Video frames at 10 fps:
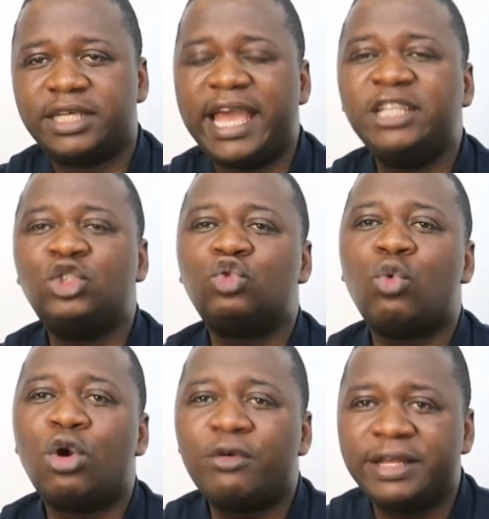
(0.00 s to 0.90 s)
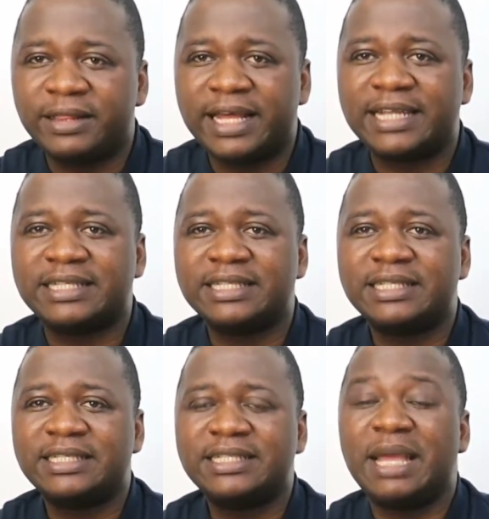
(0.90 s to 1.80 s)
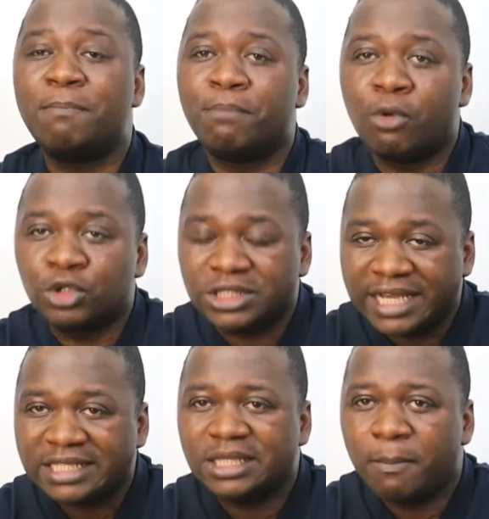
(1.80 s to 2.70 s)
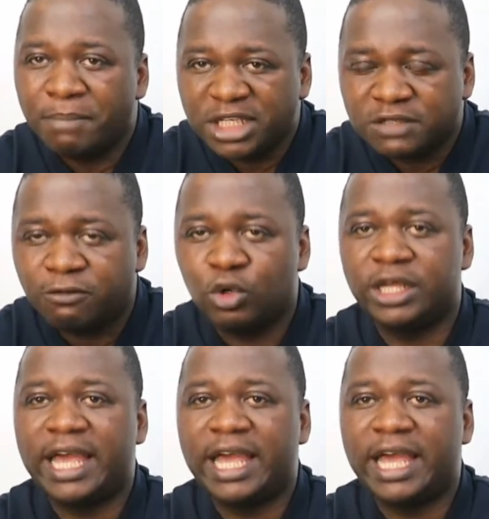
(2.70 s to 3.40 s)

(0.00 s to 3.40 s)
ensuring that they protest peacefully,